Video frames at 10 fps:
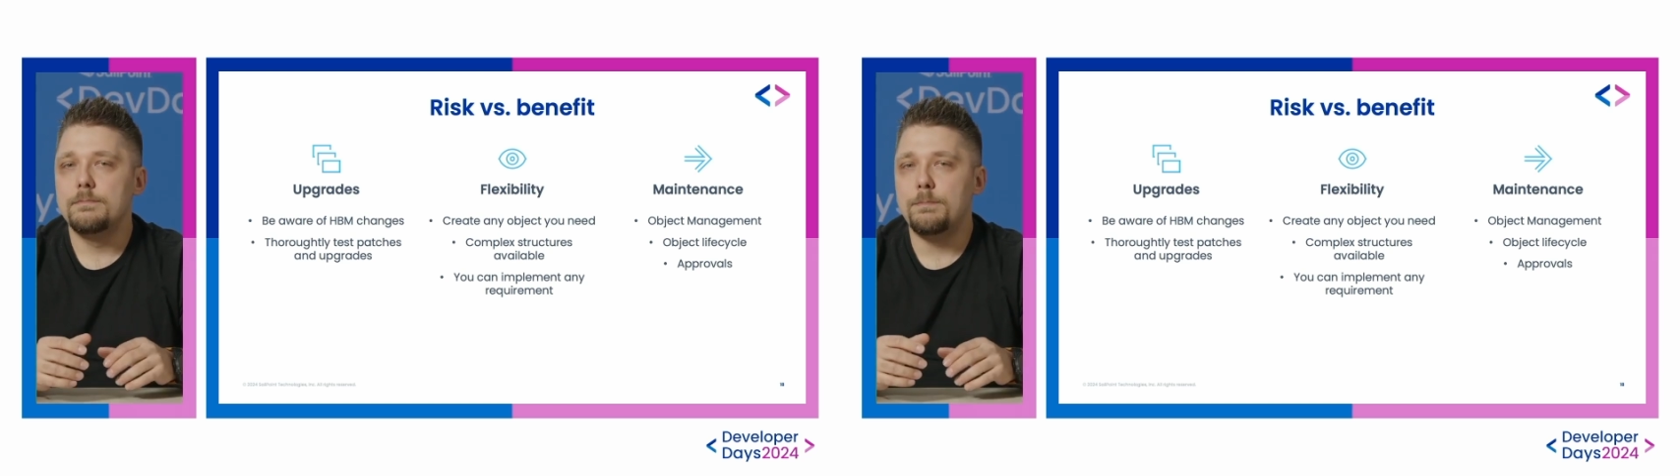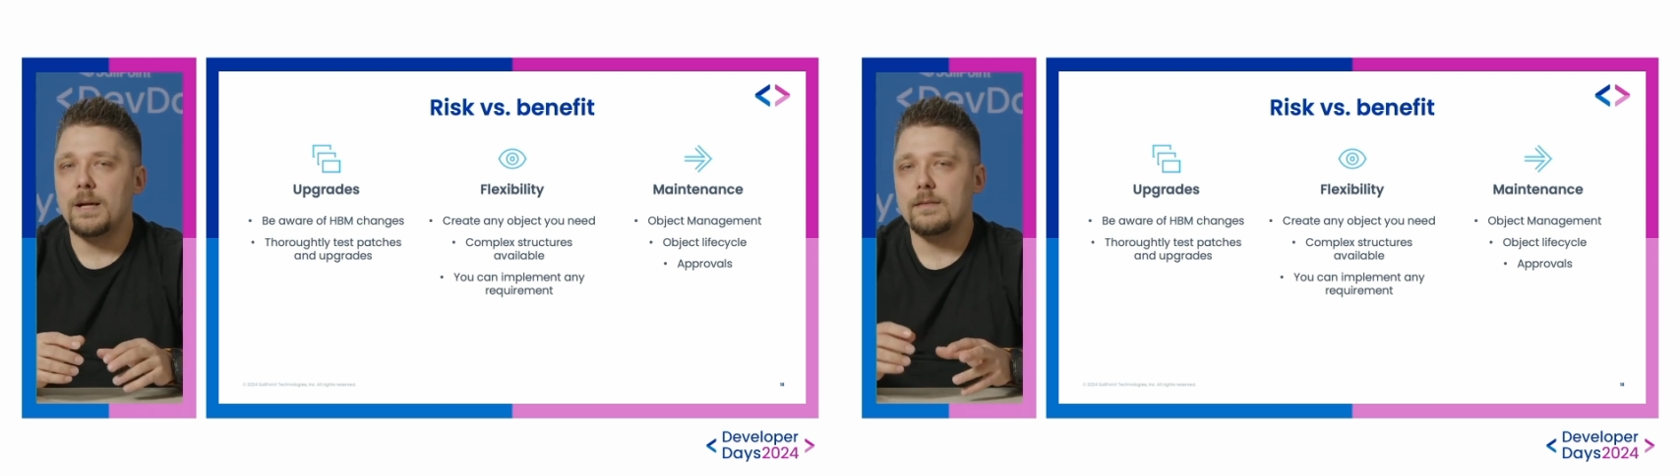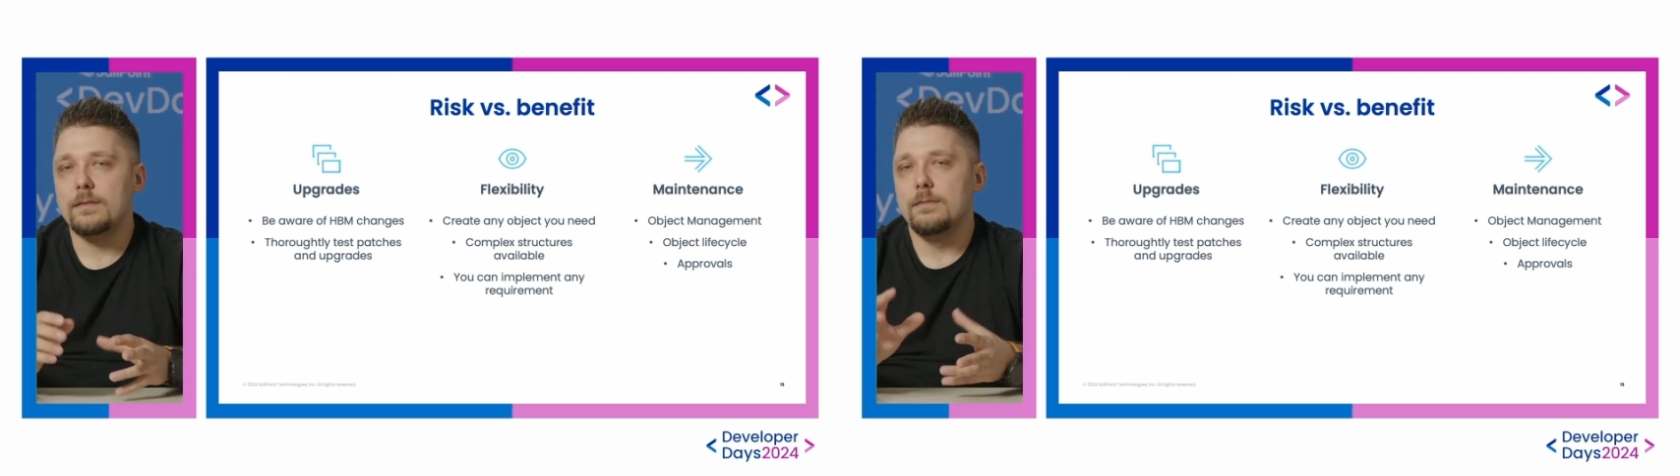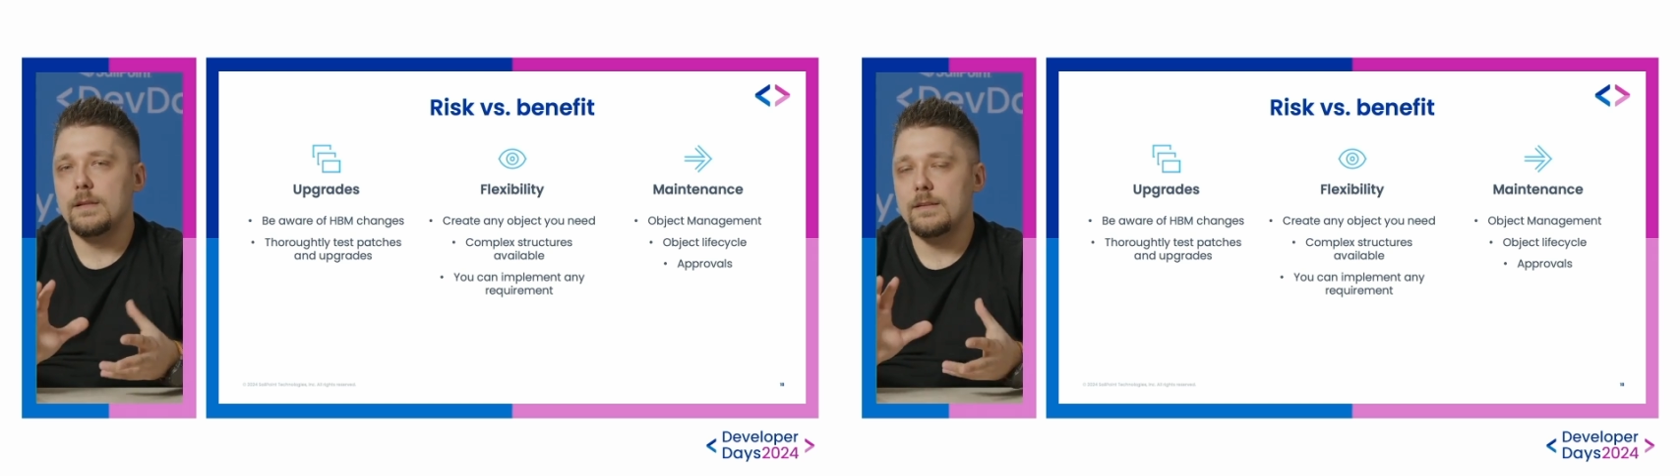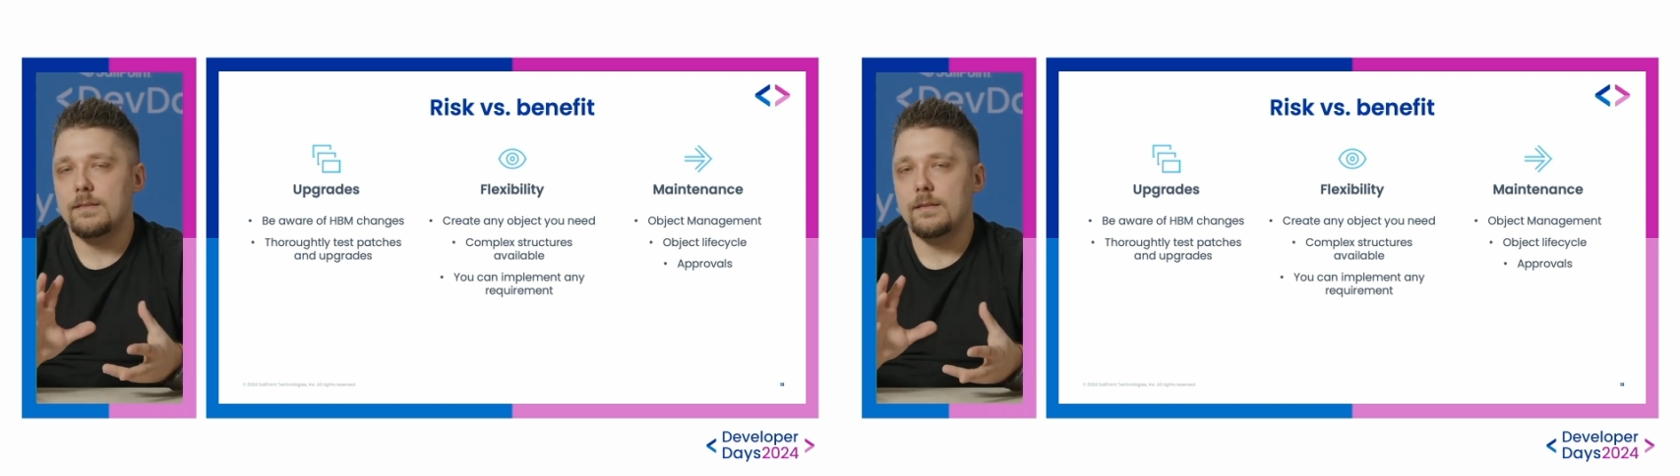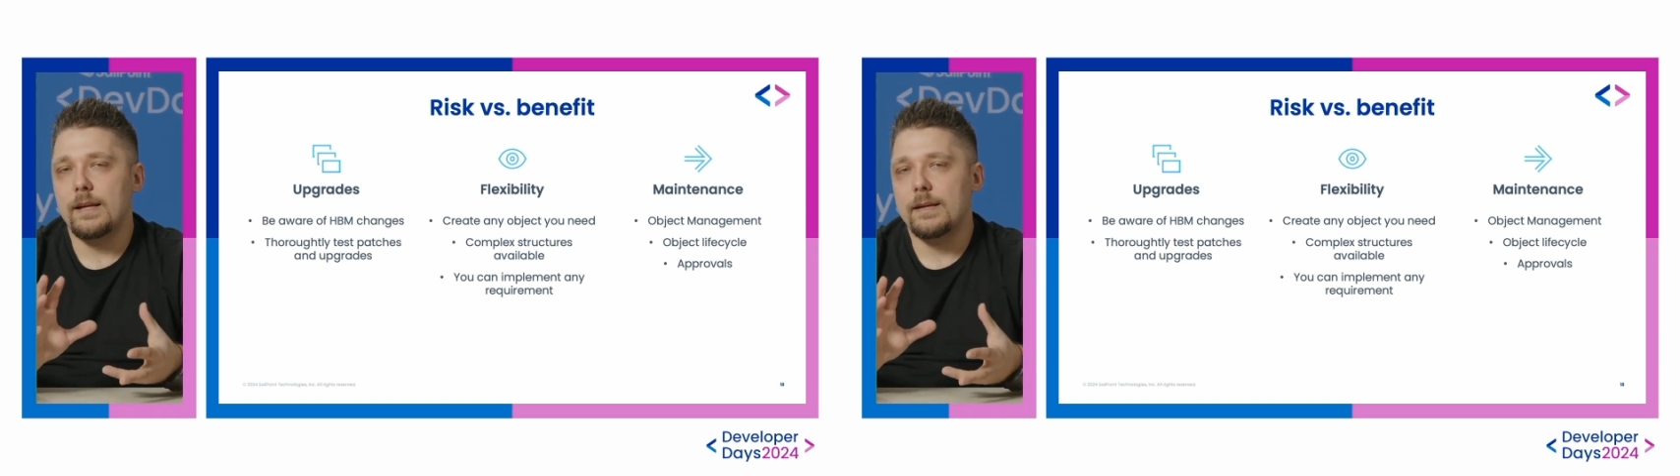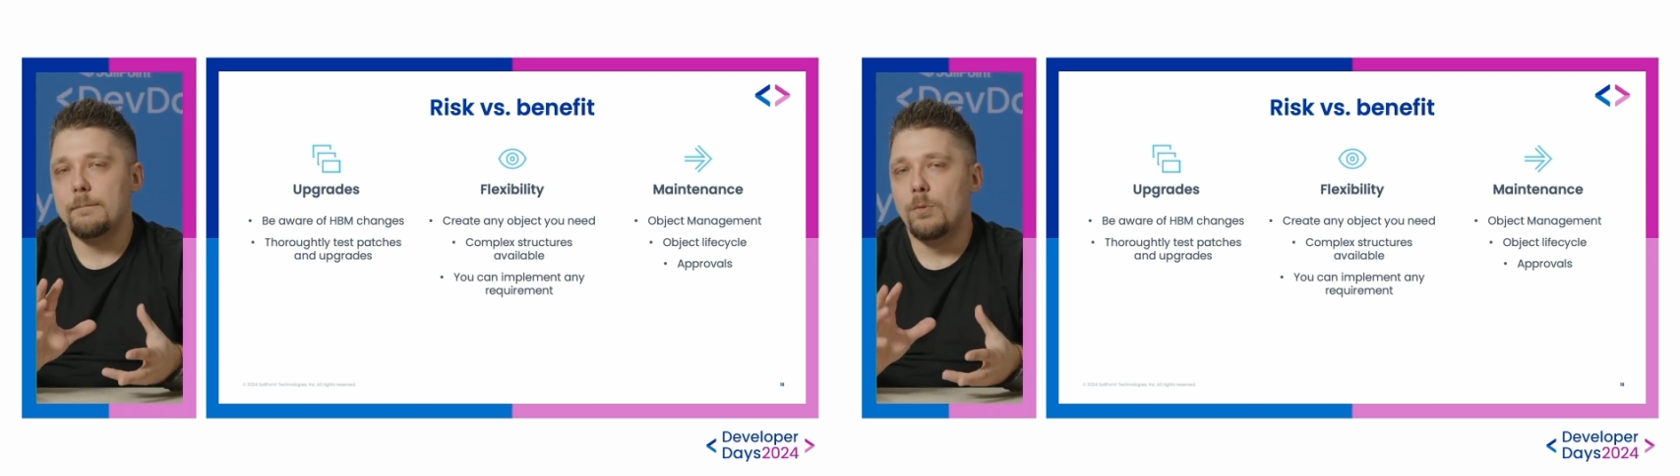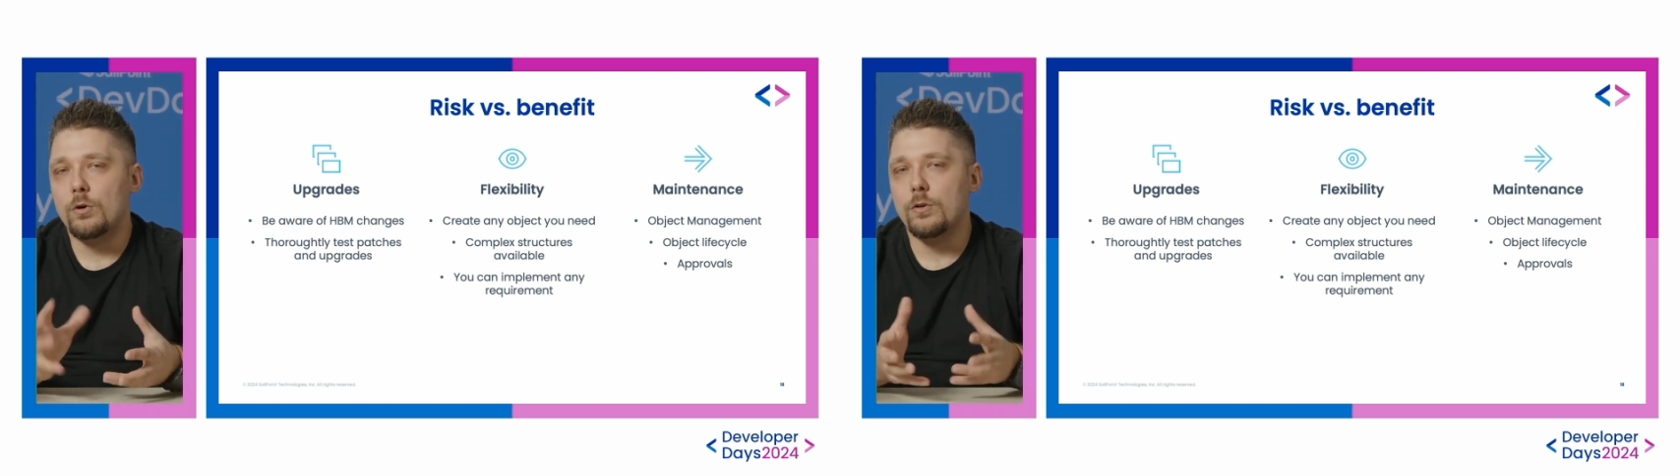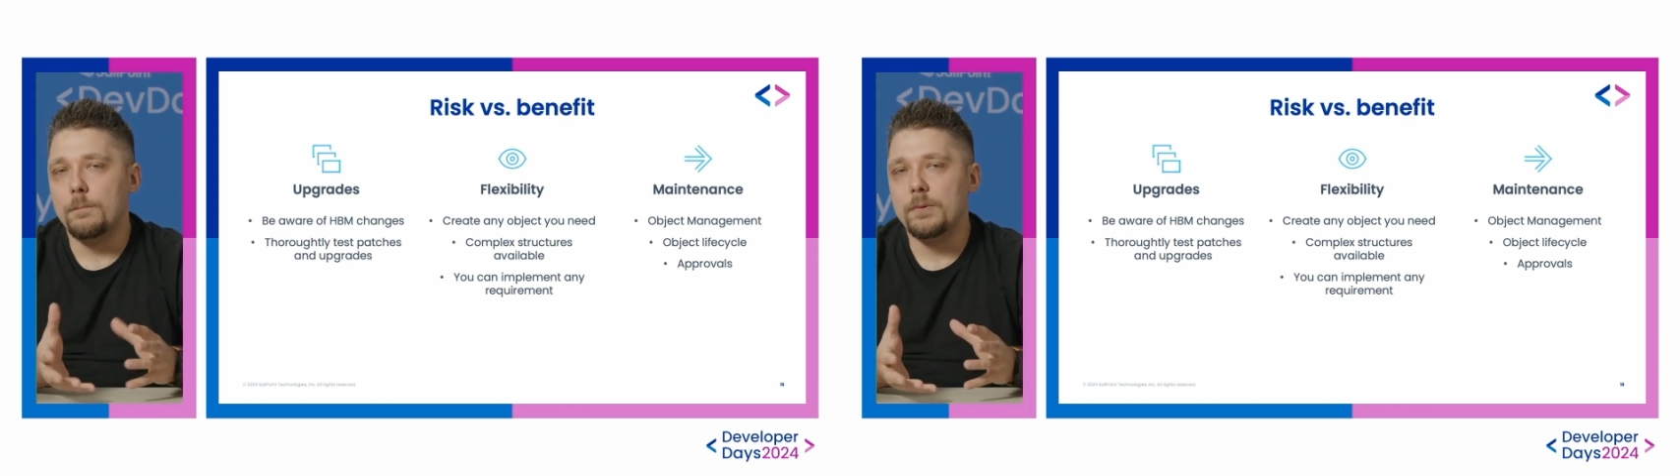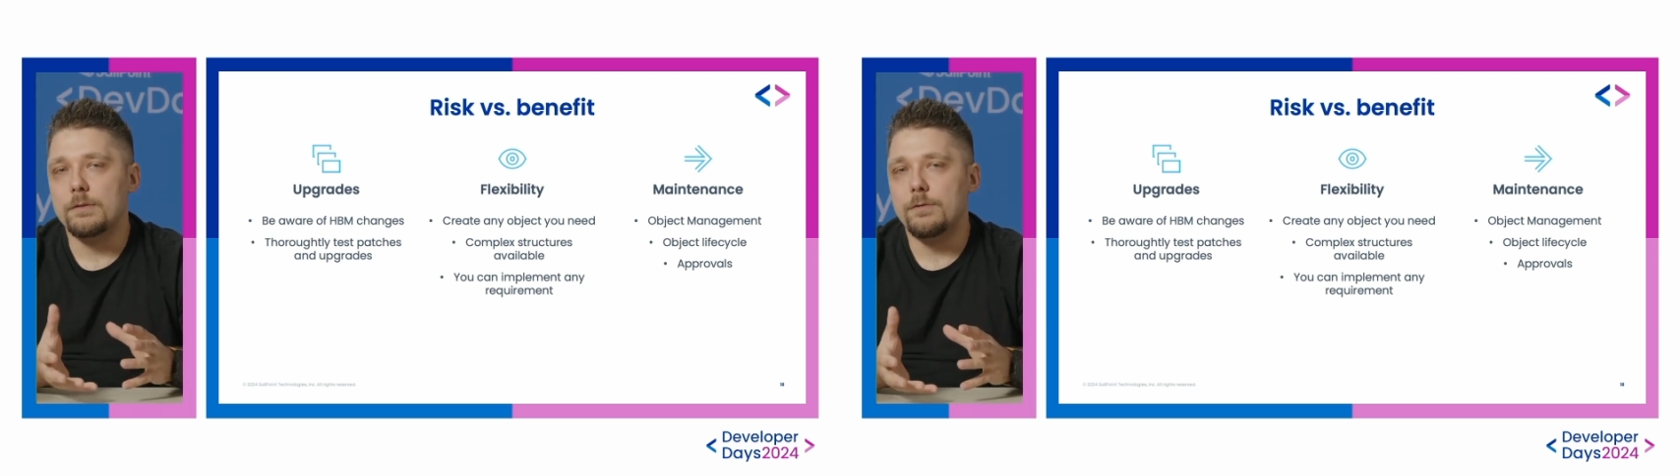but it's like more
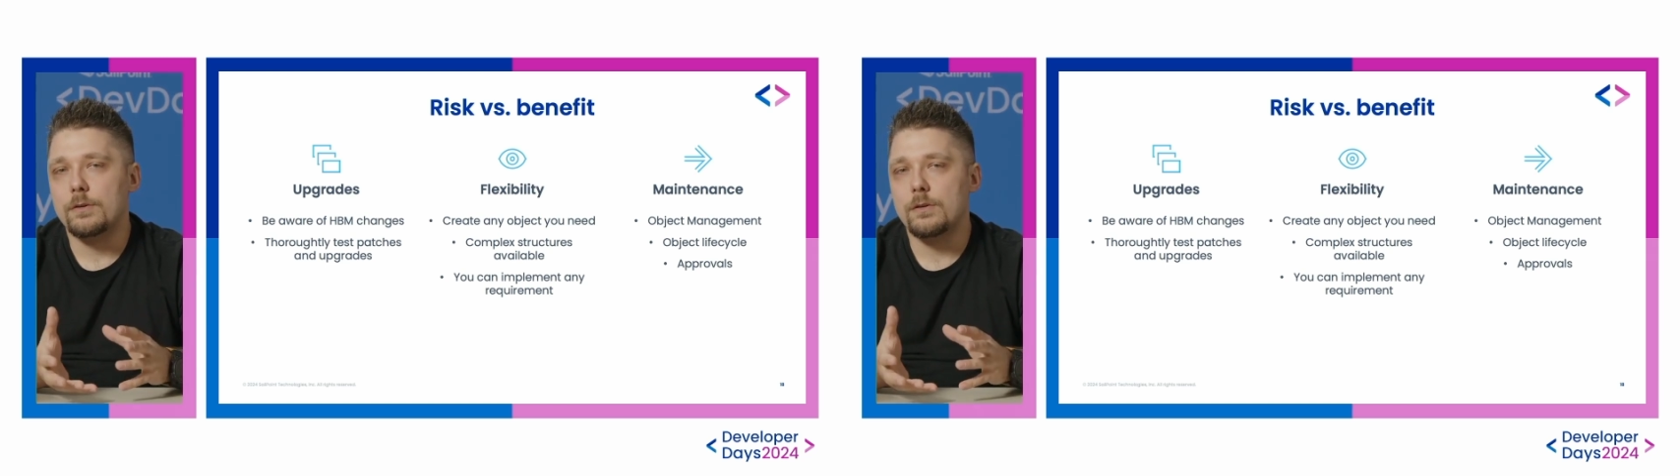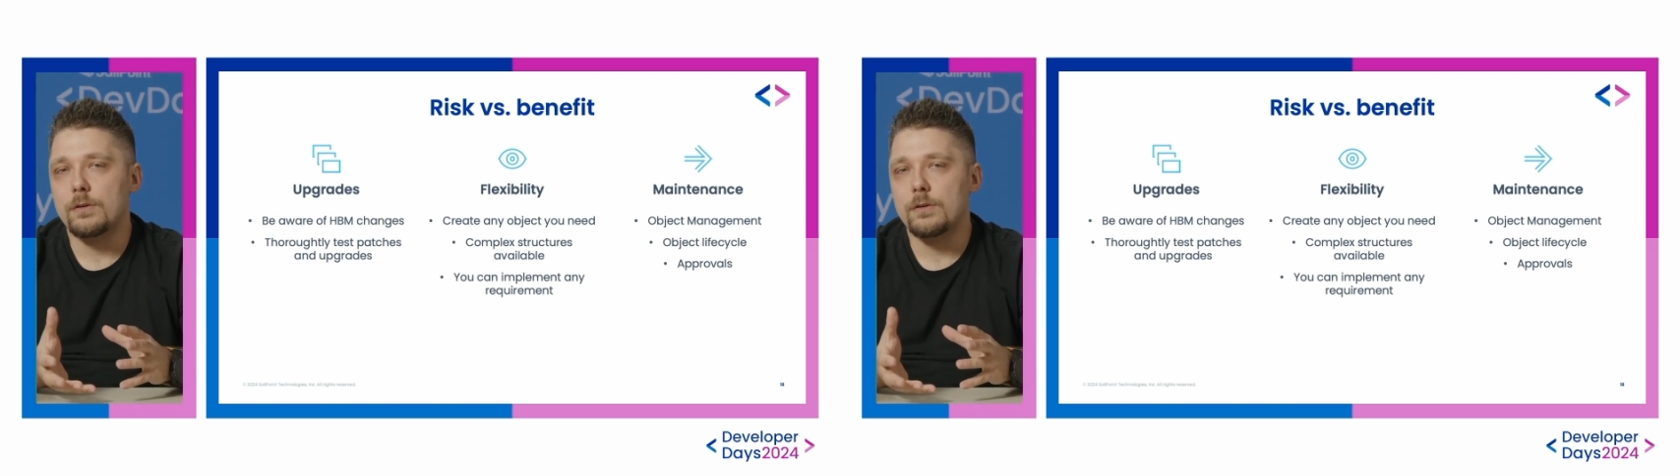topic for